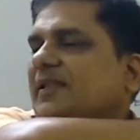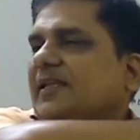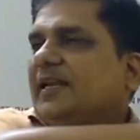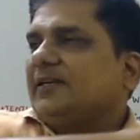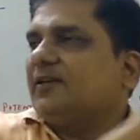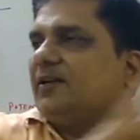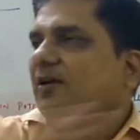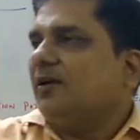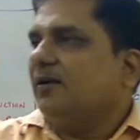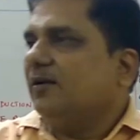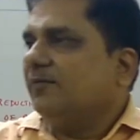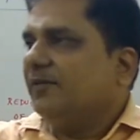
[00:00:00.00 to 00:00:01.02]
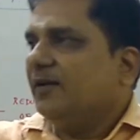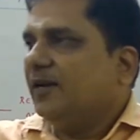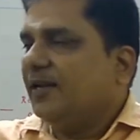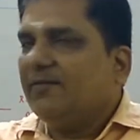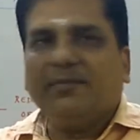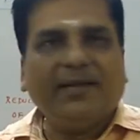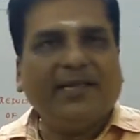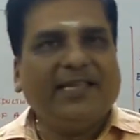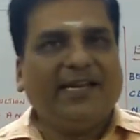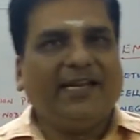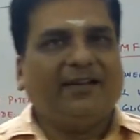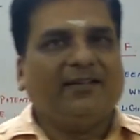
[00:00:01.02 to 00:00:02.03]
electron will never
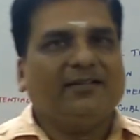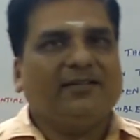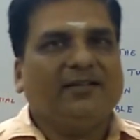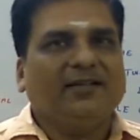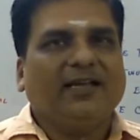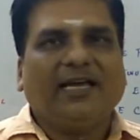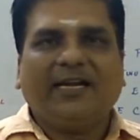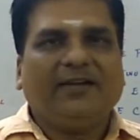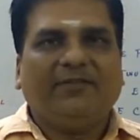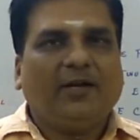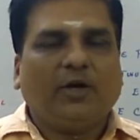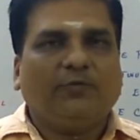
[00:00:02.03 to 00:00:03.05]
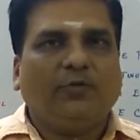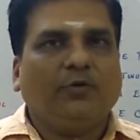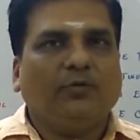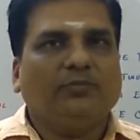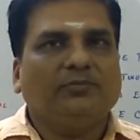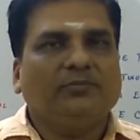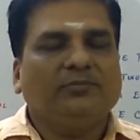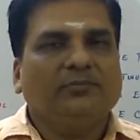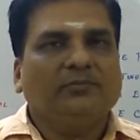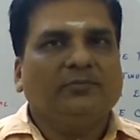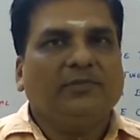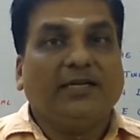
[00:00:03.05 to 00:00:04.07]
migrate, current will not flow.
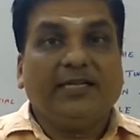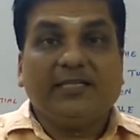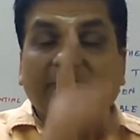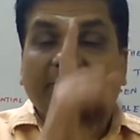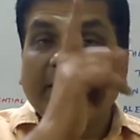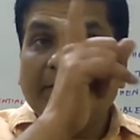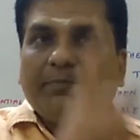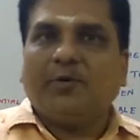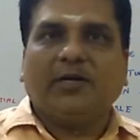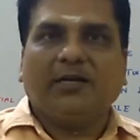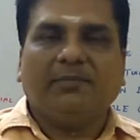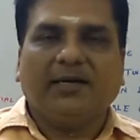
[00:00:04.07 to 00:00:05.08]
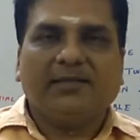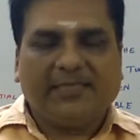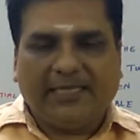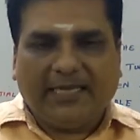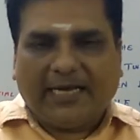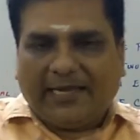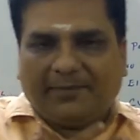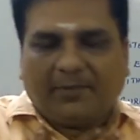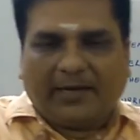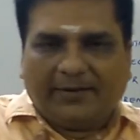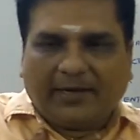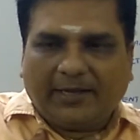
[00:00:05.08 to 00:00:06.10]
That is very important, mark. See,
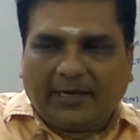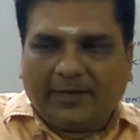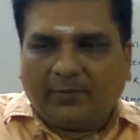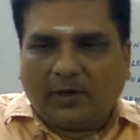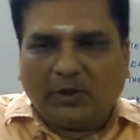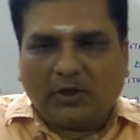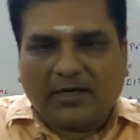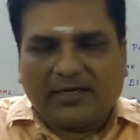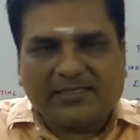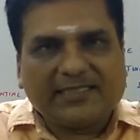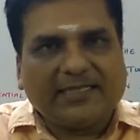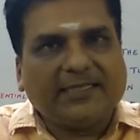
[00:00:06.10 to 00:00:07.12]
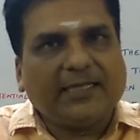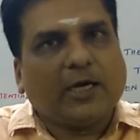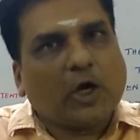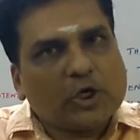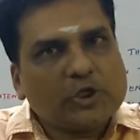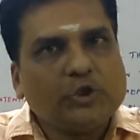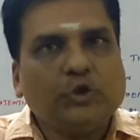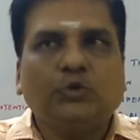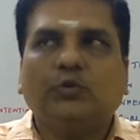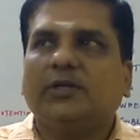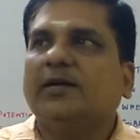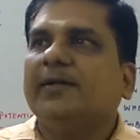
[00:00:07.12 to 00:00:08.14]
I want to
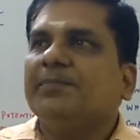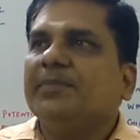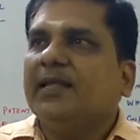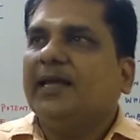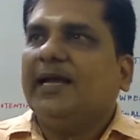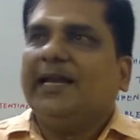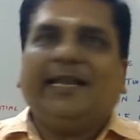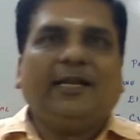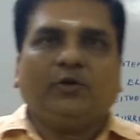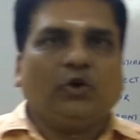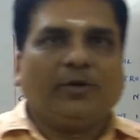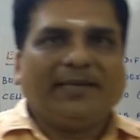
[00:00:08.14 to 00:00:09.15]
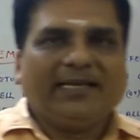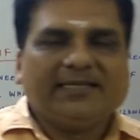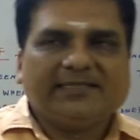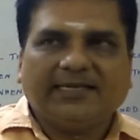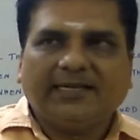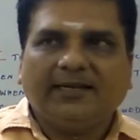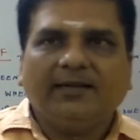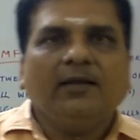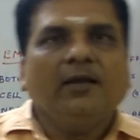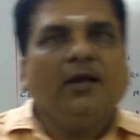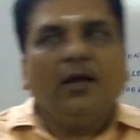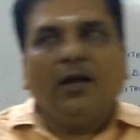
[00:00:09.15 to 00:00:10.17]
constitute an electrochemical cell.